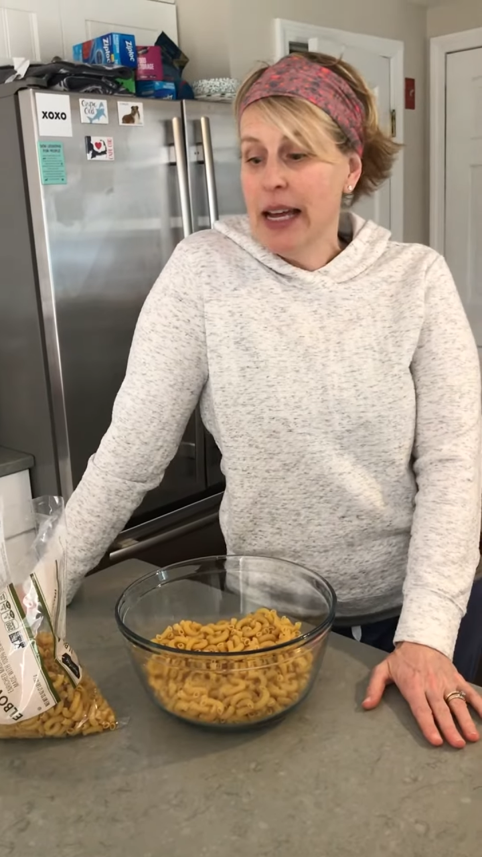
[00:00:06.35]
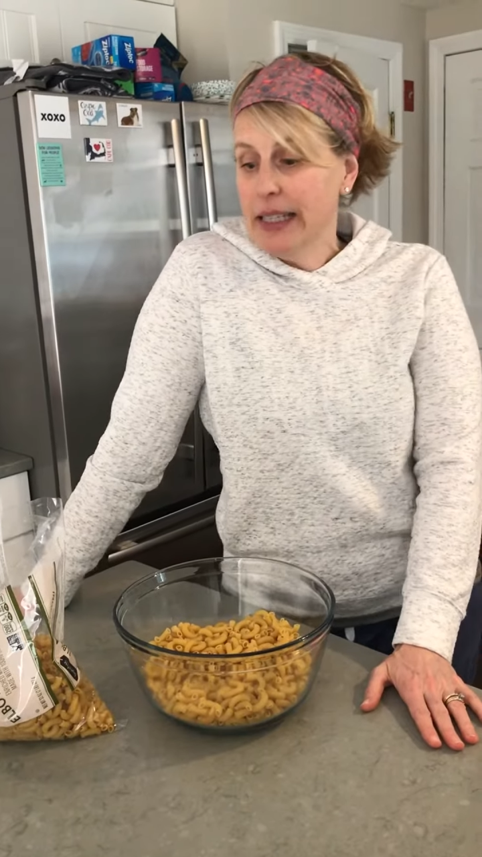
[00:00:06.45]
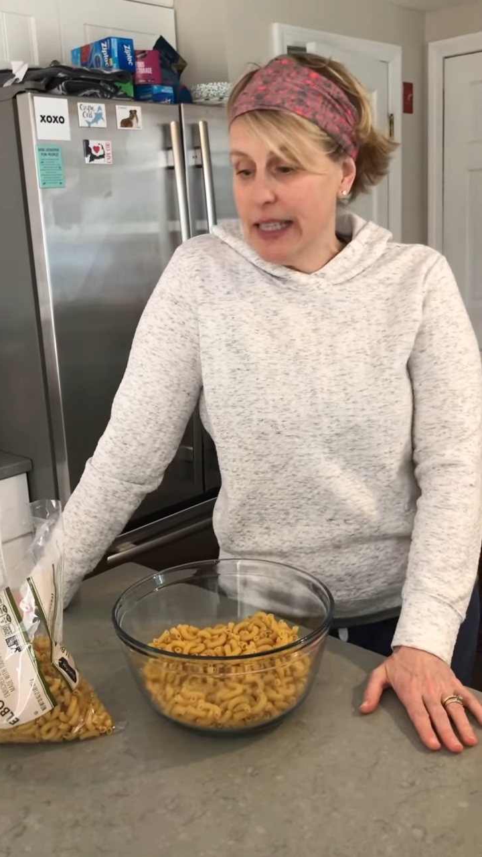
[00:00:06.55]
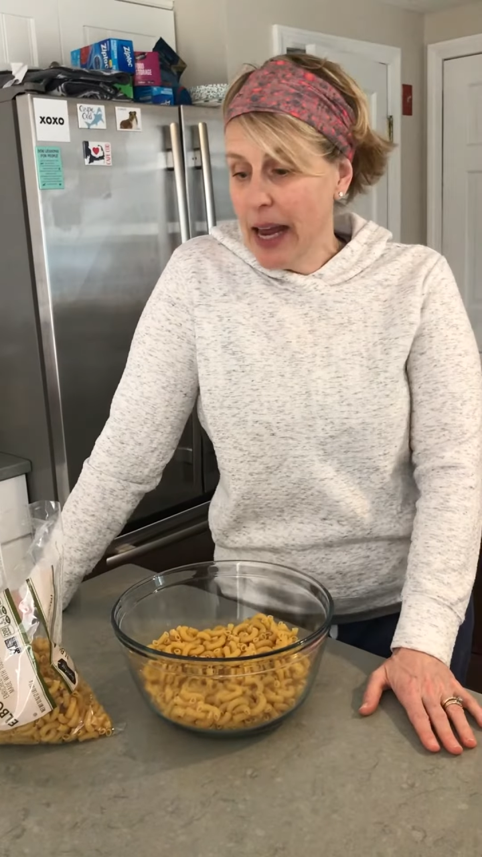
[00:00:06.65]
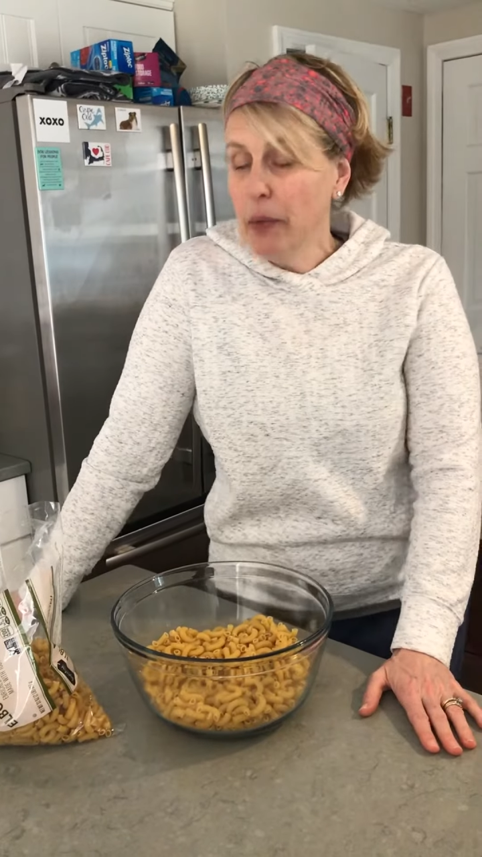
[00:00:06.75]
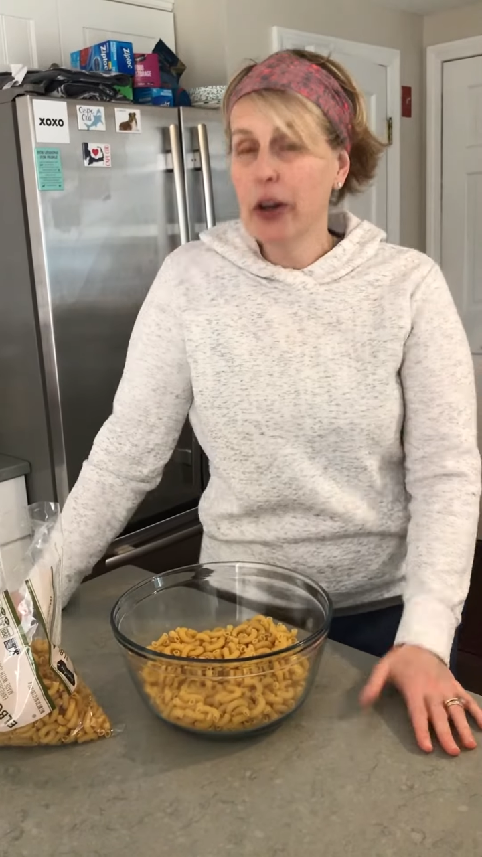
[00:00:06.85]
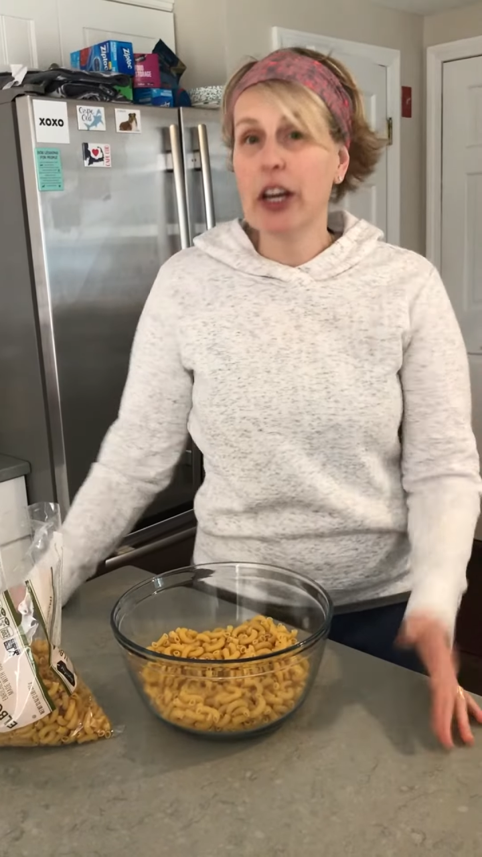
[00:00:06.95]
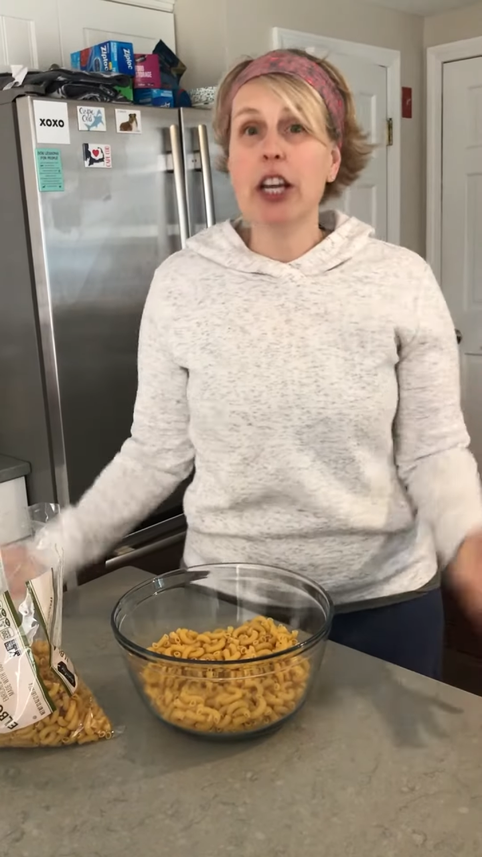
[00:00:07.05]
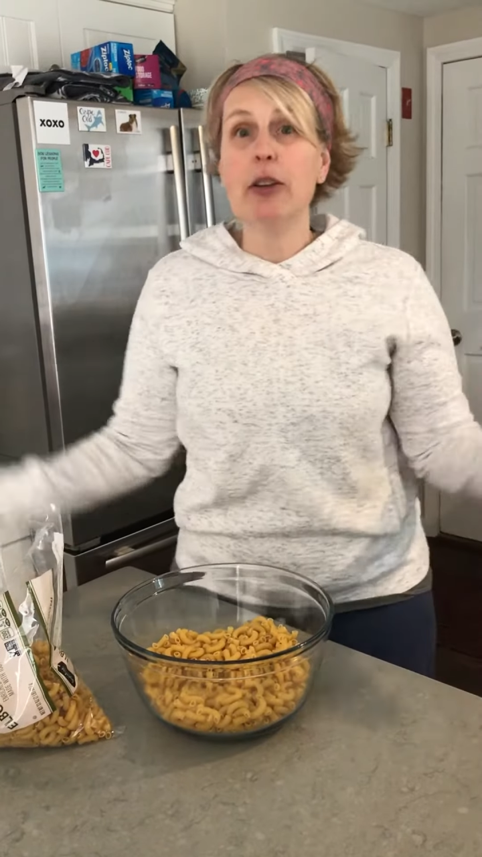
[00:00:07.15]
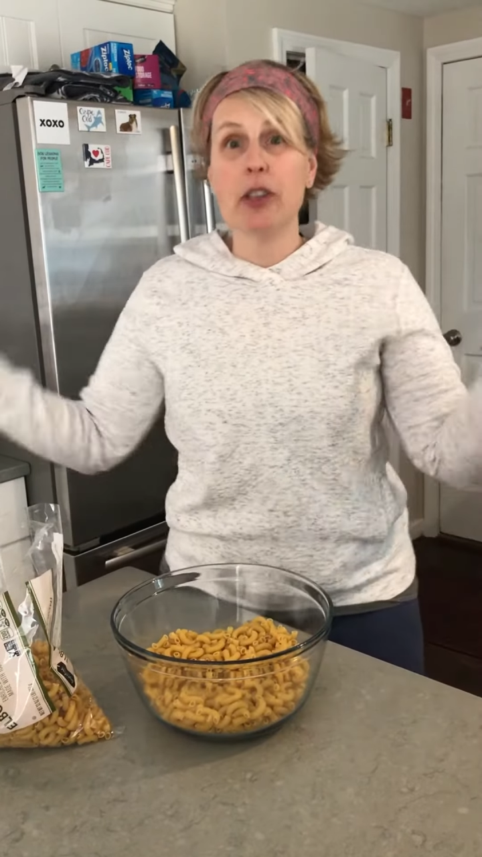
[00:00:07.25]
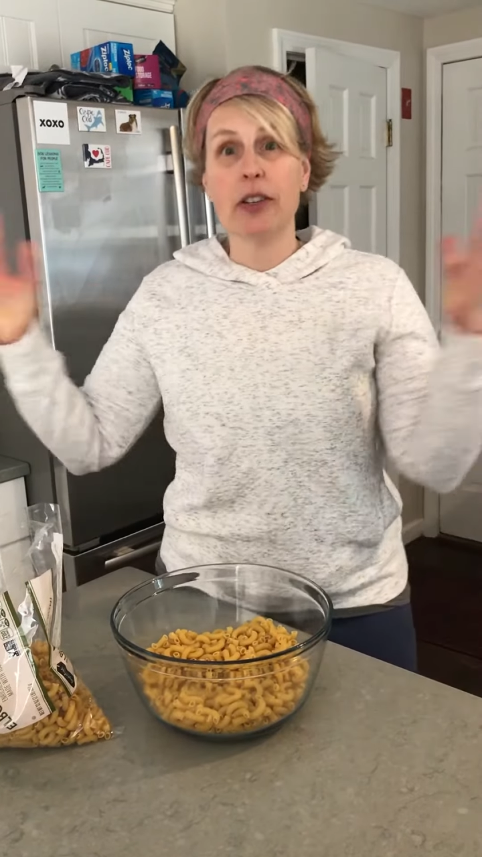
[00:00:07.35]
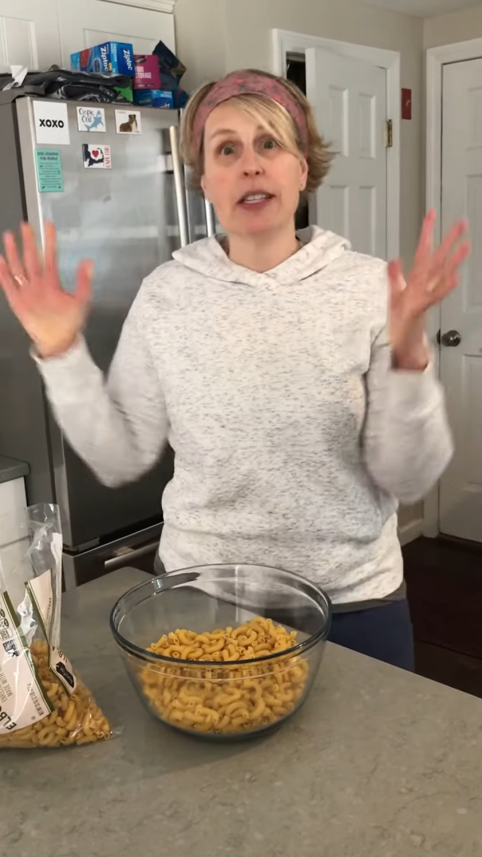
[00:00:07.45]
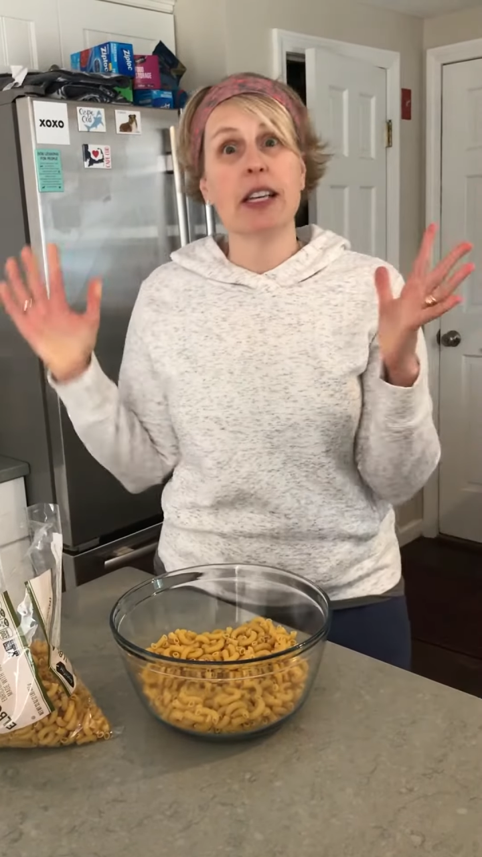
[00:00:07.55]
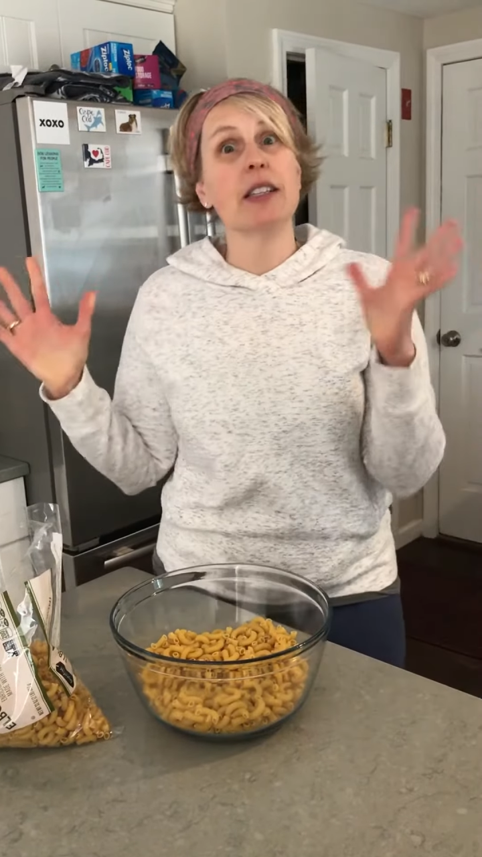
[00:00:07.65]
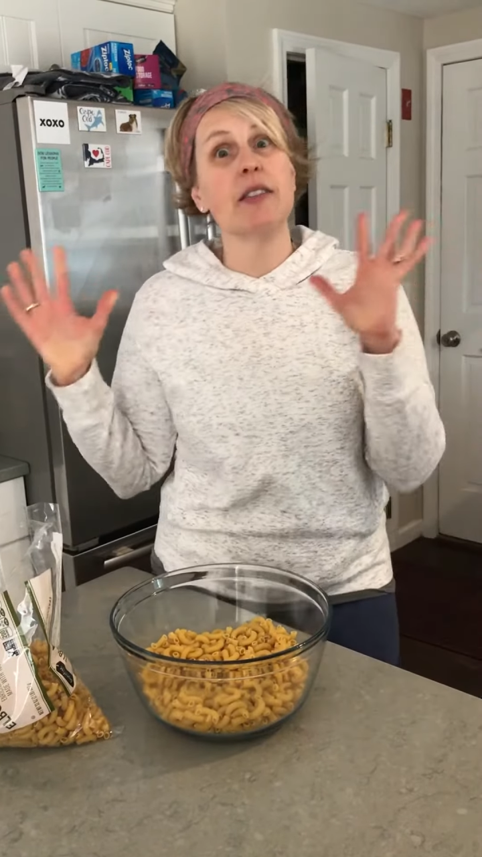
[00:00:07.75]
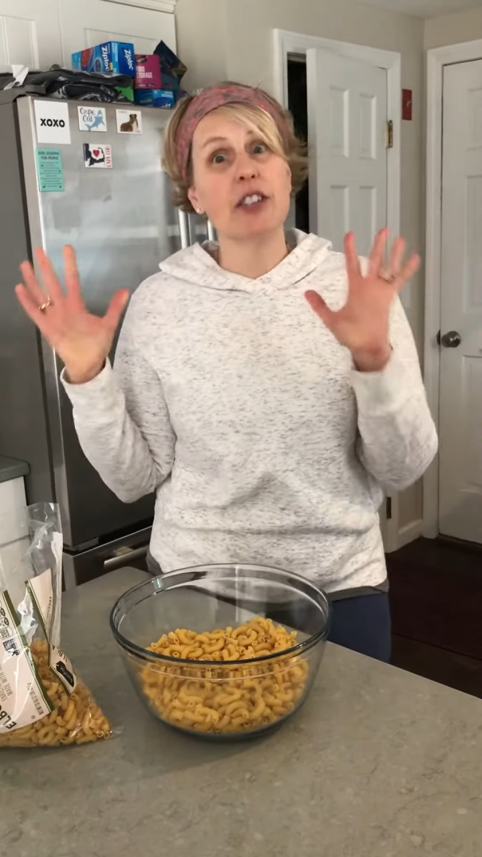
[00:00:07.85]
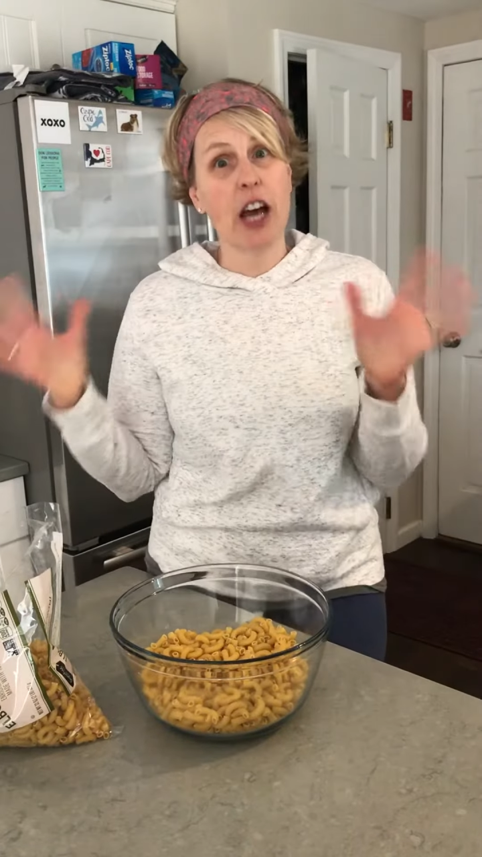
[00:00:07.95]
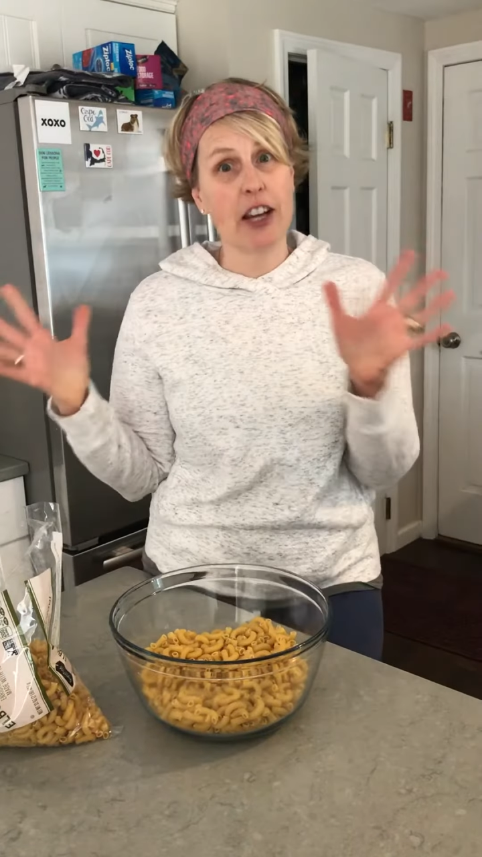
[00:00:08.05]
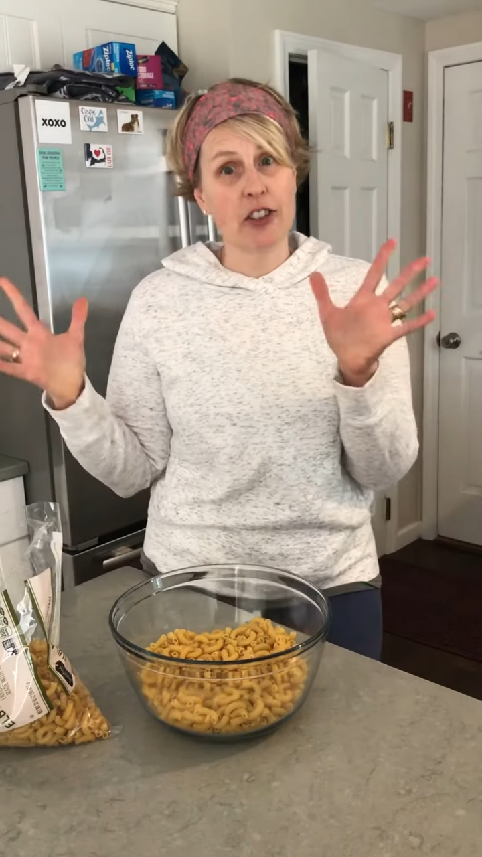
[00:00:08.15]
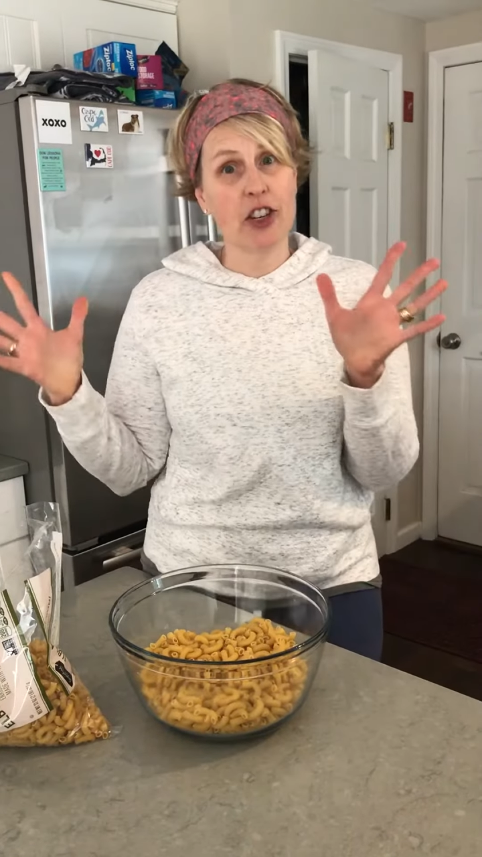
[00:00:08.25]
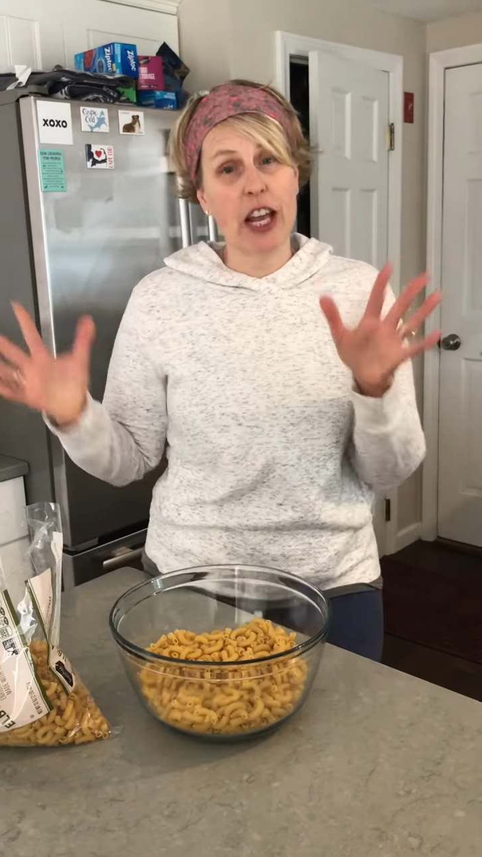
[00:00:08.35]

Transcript: Today, we're going to use our sense of touch,